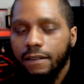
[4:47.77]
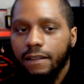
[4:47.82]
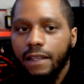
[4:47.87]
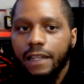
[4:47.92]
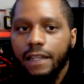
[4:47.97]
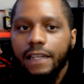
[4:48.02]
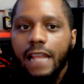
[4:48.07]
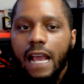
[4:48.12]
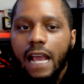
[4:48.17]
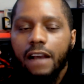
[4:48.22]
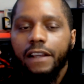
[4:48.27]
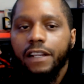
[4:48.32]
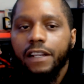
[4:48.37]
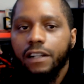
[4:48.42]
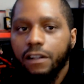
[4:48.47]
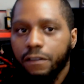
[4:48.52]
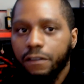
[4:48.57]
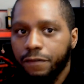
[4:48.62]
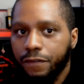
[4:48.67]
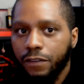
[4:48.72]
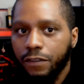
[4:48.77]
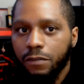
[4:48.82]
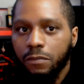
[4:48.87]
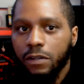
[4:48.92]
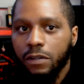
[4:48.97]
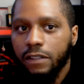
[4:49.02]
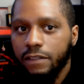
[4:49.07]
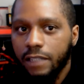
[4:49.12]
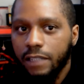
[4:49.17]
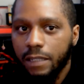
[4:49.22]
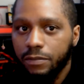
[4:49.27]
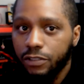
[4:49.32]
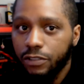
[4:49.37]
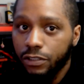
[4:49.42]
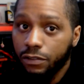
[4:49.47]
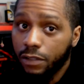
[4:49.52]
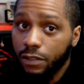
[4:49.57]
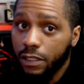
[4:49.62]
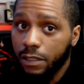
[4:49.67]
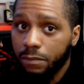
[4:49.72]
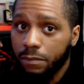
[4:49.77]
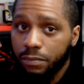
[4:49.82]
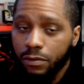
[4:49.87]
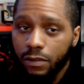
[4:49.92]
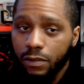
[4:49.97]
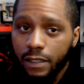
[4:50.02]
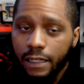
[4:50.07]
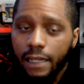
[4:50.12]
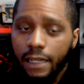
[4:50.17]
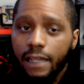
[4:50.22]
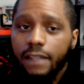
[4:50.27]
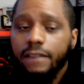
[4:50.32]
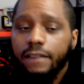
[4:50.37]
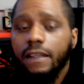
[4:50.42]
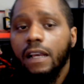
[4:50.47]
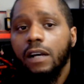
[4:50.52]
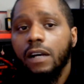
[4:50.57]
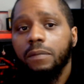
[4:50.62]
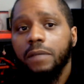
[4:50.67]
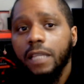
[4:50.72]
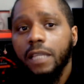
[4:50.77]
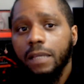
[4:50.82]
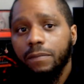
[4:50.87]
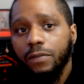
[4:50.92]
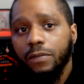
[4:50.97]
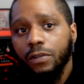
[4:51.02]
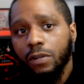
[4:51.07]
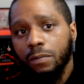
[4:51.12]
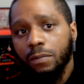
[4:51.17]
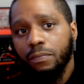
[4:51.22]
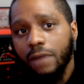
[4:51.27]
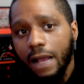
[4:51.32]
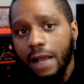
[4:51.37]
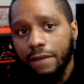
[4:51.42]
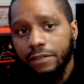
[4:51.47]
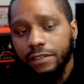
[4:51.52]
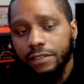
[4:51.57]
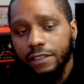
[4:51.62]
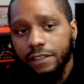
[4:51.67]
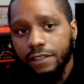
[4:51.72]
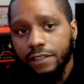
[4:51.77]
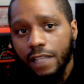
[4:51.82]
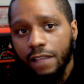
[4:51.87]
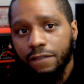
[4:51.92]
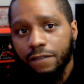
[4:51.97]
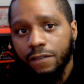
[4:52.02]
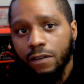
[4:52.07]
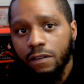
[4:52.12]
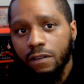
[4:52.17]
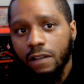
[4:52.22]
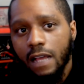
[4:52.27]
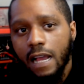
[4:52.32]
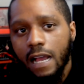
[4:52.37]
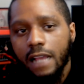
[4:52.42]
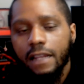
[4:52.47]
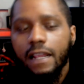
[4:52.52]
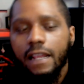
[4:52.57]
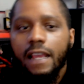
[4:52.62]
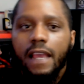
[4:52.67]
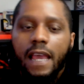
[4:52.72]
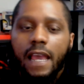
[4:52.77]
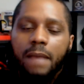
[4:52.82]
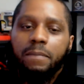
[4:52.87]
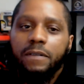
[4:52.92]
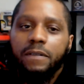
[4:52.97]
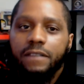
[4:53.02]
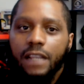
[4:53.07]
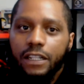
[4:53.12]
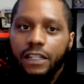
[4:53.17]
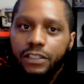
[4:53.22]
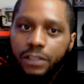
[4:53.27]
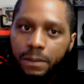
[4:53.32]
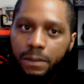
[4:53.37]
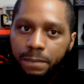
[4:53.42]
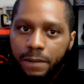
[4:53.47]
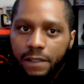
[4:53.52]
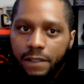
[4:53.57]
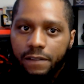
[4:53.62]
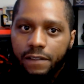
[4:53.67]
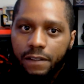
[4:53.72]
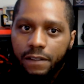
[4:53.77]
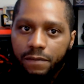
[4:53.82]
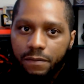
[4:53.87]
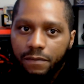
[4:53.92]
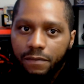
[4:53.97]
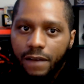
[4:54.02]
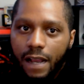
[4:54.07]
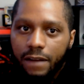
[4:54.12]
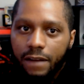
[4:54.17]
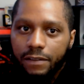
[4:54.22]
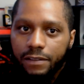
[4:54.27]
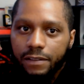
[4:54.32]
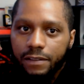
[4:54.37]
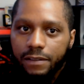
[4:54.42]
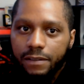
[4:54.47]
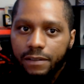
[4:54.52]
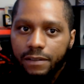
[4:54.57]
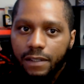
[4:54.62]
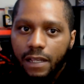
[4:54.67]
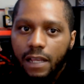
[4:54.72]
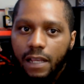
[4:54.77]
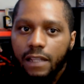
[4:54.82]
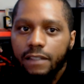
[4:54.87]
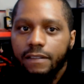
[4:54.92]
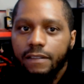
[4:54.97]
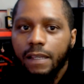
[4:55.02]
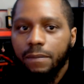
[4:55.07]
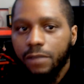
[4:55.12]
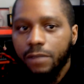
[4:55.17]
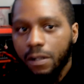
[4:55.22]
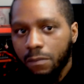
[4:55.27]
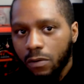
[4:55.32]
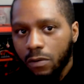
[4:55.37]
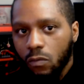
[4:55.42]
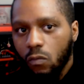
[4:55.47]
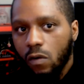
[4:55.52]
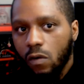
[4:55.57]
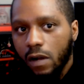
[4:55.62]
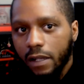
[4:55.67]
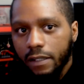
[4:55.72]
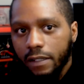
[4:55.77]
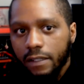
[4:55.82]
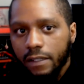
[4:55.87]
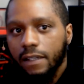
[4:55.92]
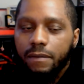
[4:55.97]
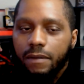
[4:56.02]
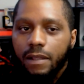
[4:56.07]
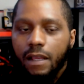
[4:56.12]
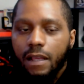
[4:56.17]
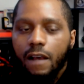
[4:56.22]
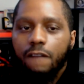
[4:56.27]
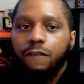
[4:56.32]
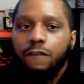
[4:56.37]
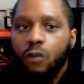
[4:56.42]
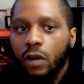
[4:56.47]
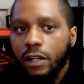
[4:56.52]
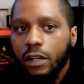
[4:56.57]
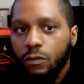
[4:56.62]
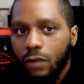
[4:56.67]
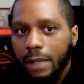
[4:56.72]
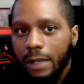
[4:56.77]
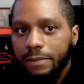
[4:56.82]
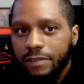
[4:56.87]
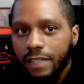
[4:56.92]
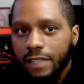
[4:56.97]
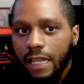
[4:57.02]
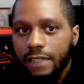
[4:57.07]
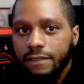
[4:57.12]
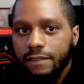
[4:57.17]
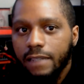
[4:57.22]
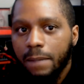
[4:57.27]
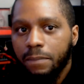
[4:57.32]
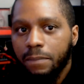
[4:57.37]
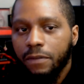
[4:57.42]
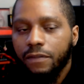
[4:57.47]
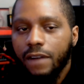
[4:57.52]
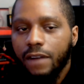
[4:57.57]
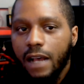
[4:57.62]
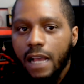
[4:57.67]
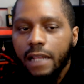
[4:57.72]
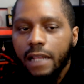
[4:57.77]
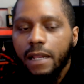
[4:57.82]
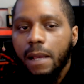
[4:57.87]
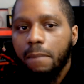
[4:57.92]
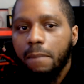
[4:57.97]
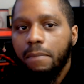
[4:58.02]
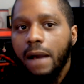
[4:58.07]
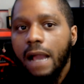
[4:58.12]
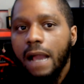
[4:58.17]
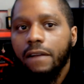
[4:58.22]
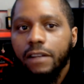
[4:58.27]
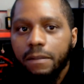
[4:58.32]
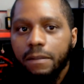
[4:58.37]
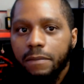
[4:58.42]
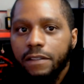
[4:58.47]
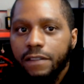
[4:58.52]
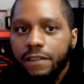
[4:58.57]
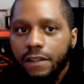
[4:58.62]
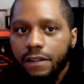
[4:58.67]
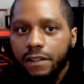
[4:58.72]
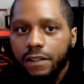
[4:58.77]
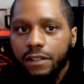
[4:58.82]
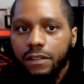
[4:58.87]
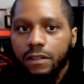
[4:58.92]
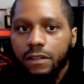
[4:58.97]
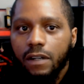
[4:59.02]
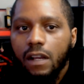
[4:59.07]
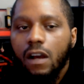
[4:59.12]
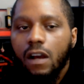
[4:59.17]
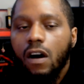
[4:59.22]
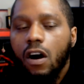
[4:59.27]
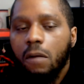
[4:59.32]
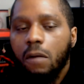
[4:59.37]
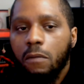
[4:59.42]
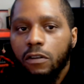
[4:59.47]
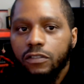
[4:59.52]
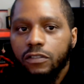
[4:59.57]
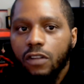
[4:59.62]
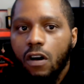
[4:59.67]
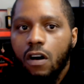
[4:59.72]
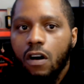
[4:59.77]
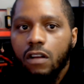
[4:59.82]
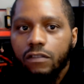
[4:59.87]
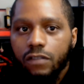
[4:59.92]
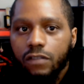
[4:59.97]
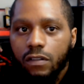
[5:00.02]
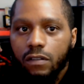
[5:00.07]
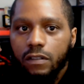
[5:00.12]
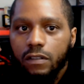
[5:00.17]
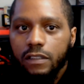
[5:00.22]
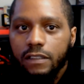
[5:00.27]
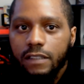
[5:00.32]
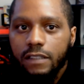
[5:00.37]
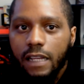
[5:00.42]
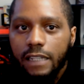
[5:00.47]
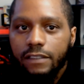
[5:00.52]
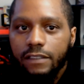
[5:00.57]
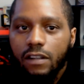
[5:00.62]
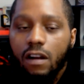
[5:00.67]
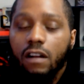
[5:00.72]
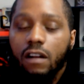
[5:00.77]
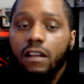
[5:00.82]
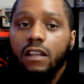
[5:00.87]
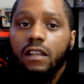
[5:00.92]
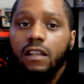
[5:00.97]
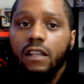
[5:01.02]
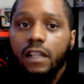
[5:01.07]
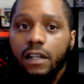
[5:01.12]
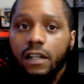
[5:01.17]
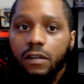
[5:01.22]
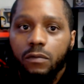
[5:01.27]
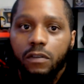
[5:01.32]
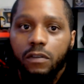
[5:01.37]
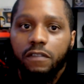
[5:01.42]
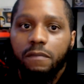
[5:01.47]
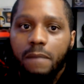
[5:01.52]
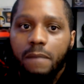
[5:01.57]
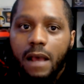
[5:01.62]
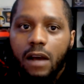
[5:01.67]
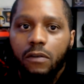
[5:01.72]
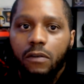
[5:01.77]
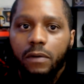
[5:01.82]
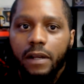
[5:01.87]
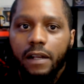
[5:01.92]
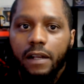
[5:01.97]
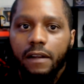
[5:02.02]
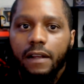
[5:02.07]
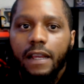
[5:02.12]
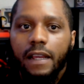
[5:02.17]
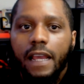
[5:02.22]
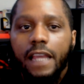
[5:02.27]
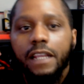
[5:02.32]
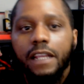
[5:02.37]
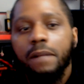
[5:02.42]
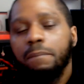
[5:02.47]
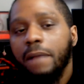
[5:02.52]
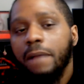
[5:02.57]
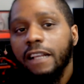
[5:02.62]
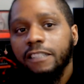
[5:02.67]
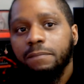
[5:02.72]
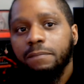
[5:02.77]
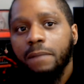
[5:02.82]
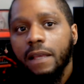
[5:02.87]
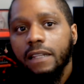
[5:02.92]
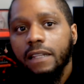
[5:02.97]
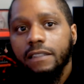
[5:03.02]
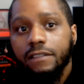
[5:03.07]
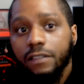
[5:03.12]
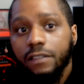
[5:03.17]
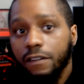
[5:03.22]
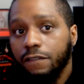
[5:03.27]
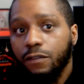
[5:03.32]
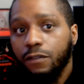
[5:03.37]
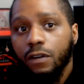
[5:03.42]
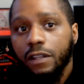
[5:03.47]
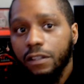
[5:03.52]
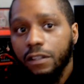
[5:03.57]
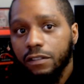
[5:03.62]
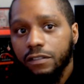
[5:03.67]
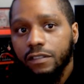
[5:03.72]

And now here are a few more tips you can employ to help keep your privacy safe online and protect your PC from viruses. Tip number 1, avoid websites that provide pirated material. Almost all torrent sites are littered with malware, and your best bet is to avoid those